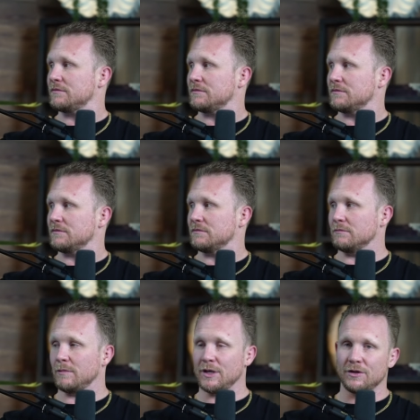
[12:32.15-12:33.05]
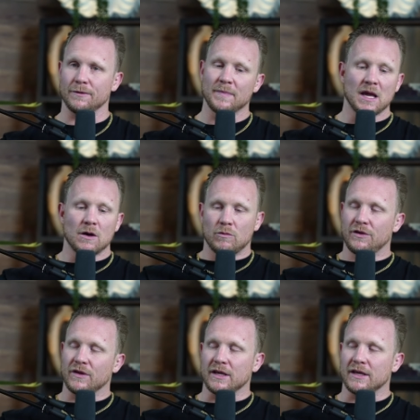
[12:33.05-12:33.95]
Mm. We do. What do you
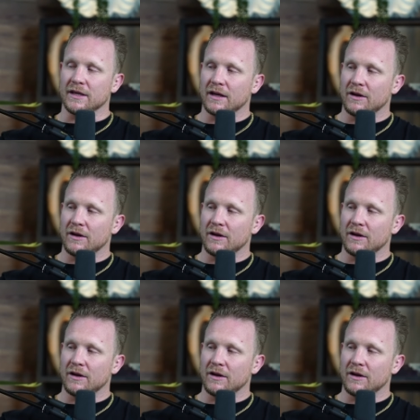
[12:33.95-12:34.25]
think, Keegan?